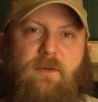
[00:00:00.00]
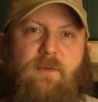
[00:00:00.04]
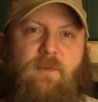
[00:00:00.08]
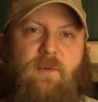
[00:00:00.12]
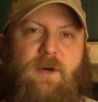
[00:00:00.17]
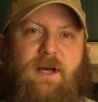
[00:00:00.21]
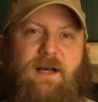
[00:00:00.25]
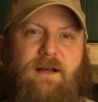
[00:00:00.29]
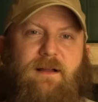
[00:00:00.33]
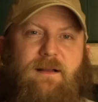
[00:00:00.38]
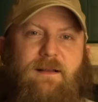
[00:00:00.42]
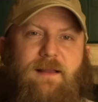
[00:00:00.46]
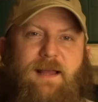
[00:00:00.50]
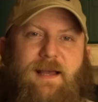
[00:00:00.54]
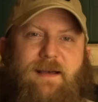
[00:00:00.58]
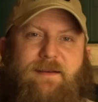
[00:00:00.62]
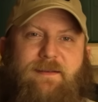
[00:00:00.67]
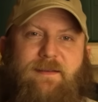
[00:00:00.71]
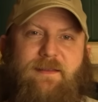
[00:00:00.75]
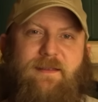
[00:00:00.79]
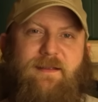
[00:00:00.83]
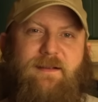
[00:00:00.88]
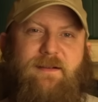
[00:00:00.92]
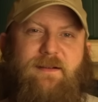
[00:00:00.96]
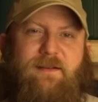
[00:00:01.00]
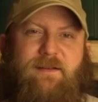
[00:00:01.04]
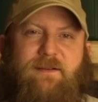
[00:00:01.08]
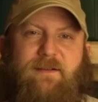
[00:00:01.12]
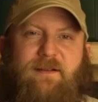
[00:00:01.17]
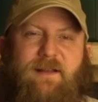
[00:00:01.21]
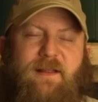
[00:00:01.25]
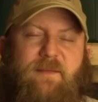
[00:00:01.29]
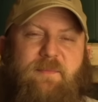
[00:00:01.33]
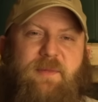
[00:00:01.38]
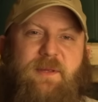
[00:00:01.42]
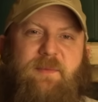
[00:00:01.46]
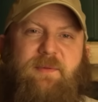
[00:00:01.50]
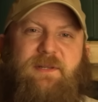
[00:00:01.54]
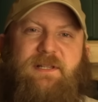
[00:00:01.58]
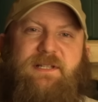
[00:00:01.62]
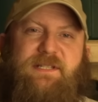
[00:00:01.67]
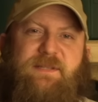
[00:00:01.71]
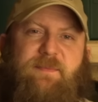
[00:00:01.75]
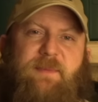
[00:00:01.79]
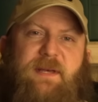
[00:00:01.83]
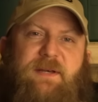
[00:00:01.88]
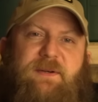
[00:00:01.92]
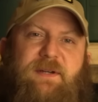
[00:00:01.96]
Well, howdy there, Internet people.
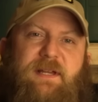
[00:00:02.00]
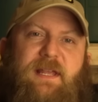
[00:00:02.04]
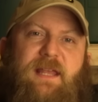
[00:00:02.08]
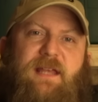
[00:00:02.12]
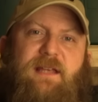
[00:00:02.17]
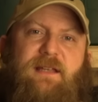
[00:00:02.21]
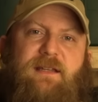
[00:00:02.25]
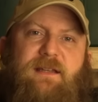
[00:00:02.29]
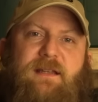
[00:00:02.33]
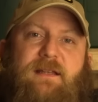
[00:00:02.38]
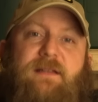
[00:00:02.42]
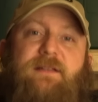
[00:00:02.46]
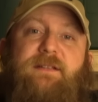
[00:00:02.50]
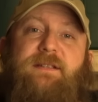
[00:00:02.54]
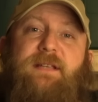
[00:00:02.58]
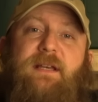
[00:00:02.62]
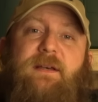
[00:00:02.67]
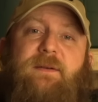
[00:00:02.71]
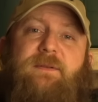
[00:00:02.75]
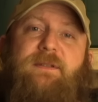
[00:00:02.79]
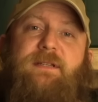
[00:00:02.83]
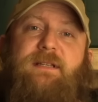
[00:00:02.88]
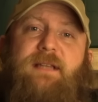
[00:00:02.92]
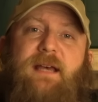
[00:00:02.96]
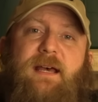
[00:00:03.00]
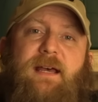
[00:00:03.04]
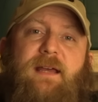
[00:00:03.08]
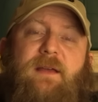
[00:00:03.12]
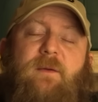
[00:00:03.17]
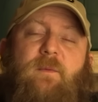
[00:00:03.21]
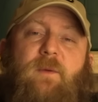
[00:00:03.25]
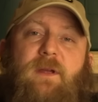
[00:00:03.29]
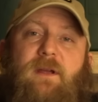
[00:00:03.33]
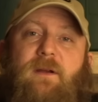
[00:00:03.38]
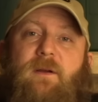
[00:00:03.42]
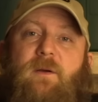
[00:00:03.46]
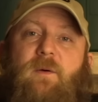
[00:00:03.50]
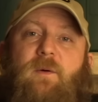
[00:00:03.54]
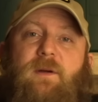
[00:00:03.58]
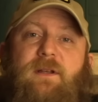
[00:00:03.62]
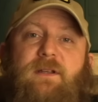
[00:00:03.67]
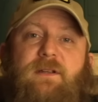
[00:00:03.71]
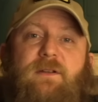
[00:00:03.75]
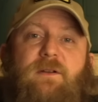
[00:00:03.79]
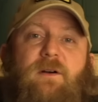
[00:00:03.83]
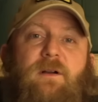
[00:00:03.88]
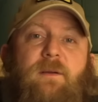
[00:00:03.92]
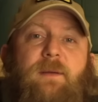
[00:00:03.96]
It's Beau again. So, today we are
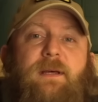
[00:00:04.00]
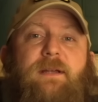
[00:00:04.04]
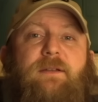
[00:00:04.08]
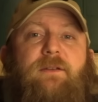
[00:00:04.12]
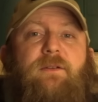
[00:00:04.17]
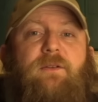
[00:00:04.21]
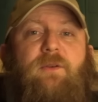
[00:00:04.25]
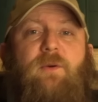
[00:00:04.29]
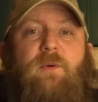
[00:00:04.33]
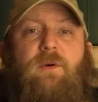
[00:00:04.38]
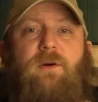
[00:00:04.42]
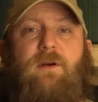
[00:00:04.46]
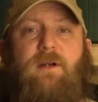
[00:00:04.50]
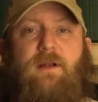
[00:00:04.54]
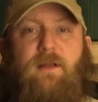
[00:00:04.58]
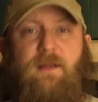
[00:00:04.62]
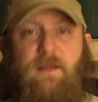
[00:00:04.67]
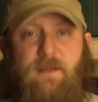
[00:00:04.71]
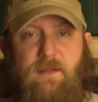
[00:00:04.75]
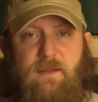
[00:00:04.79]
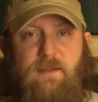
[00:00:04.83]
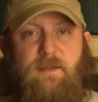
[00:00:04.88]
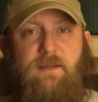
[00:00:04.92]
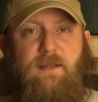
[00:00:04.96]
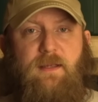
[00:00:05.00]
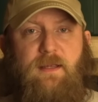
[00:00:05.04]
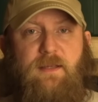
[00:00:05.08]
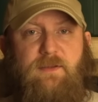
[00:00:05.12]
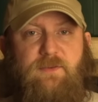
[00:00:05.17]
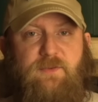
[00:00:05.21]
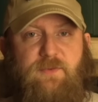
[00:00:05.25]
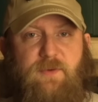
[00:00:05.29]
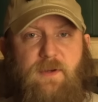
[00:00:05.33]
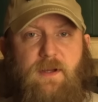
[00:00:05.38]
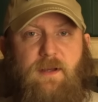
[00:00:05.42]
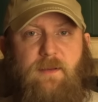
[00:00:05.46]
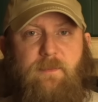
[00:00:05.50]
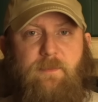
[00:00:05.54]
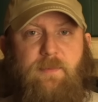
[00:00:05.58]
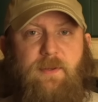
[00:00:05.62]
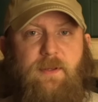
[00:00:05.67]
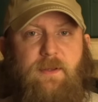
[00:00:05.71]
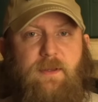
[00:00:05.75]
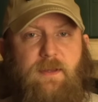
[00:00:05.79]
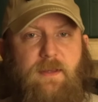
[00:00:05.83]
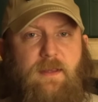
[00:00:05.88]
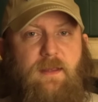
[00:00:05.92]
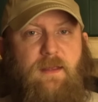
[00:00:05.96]
going to talk about New York and Trump
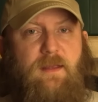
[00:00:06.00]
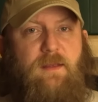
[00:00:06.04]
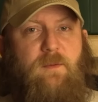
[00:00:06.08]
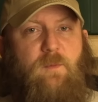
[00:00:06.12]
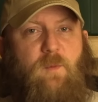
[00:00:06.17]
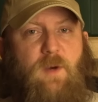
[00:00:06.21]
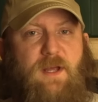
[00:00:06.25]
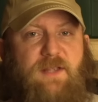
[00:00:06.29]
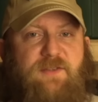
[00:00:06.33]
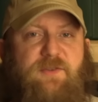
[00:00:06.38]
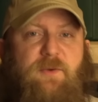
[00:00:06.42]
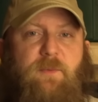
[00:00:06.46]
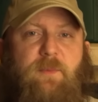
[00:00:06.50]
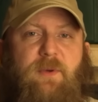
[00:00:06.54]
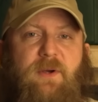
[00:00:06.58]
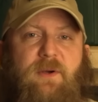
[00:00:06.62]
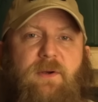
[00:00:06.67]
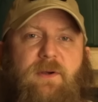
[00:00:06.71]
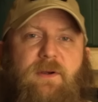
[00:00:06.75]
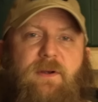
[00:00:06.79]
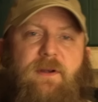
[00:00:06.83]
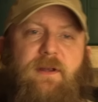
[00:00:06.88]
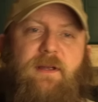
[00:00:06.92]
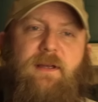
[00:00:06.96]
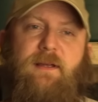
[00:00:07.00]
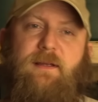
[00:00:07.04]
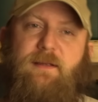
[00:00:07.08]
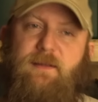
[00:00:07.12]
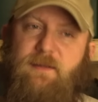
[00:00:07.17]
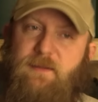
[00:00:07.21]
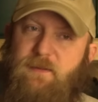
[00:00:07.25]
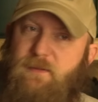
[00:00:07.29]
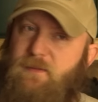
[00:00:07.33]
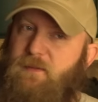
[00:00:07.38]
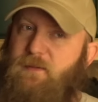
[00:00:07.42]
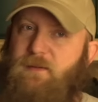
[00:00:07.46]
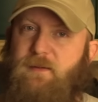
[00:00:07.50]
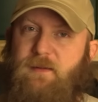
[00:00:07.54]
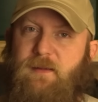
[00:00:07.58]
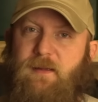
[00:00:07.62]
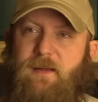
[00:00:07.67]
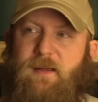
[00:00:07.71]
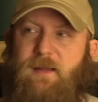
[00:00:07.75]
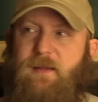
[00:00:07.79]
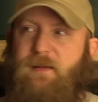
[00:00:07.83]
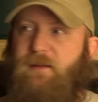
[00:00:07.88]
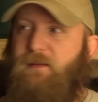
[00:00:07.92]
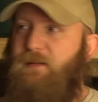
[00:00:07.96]
and Weisselberg
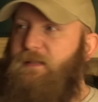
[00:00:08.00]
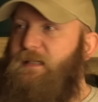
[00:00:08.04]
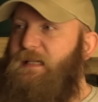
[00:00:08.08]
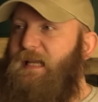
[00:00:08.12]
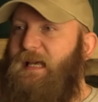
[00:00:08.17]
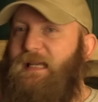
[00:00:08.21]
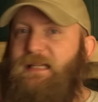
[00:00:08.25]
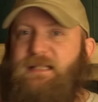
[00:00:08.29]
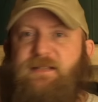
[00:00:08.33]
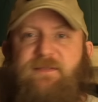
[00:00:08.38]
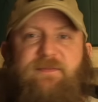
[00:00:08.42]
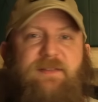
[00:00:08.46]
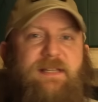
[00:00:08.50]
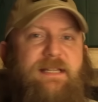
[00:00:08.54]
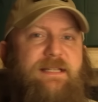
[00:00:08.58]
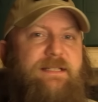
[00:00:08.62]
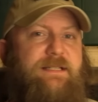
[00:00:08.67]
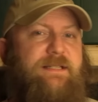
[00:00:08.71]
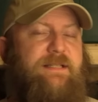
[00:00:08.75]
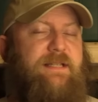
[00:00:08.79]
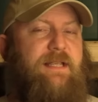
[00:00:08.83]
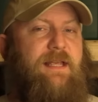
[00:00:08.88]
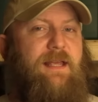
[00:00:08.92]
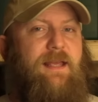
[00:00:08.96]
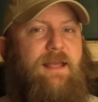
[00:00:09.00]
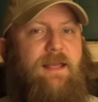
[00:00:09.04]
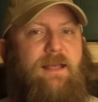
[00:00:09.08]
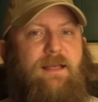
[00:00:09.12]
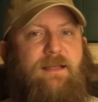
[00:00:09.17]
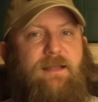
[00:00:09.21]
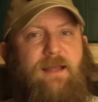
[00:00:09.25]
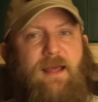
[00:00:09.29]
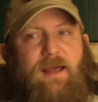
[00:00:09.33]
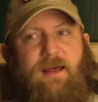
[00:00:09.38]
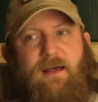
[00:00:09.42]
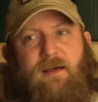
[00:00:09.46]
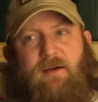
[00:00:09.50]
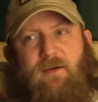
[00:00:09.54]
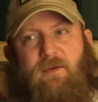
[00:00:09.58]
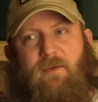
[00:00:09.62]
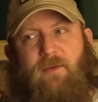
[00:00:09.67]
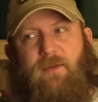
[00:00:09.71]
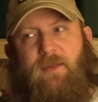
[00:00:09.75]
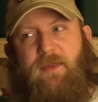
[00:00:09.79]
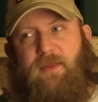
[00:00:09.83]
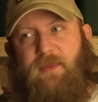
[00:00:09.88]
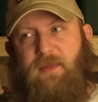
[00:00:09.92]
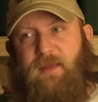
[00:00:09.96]
and today's events and
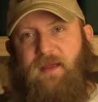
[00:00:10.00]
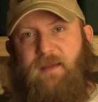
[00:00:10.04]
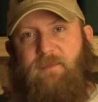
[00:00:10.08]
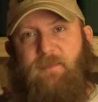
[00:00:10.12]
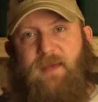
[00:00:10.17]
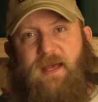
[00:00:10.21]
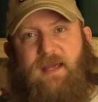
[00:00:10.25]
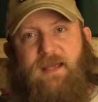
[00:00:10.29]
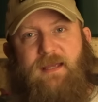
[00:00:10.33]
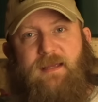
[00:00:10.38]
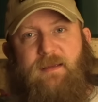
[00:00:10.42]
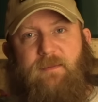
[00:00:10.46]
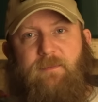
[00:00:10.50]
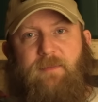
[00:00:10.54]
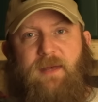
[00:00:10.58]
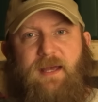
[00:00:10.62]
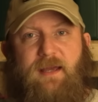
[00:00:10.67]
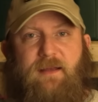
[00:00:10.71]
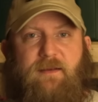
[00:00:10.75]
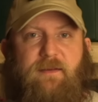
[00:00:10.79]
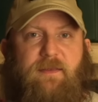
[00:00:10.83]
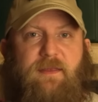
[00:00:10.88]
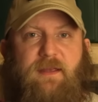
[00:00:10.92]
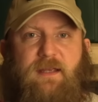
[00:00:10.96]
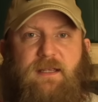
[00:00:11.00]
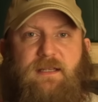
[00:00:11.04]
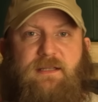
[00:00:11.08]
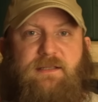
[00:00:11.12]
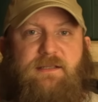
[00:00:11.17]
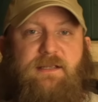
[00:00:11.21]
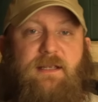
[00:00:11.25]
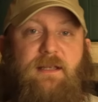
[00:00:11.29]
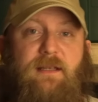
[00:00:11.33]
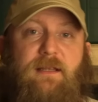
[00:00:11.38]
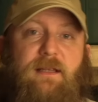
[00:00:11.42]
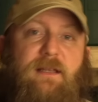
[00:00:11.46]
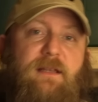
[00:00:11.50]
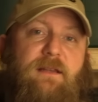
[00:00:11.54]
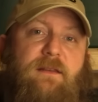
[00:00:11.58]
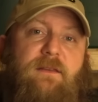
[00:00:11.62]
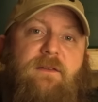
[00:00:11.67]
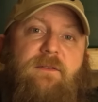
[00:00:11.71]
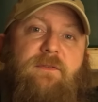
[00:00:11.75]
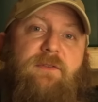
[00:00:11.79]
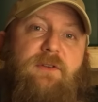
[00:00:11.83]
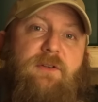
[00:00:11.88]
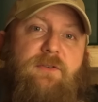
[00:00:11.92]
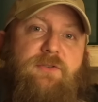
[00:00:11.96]
how they may impact things
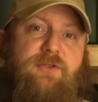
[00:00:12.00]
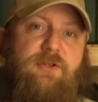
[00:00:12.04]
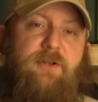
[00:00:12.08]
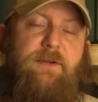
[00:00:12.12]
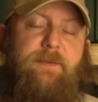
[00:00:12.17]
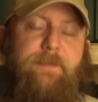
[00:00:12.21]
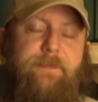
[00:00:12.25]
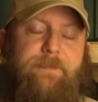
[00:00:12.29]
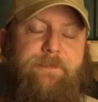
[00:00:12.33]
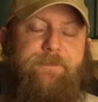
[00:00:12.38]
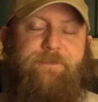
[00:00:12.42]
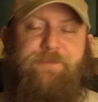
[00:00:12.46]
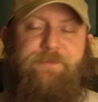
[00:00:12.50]
in the future.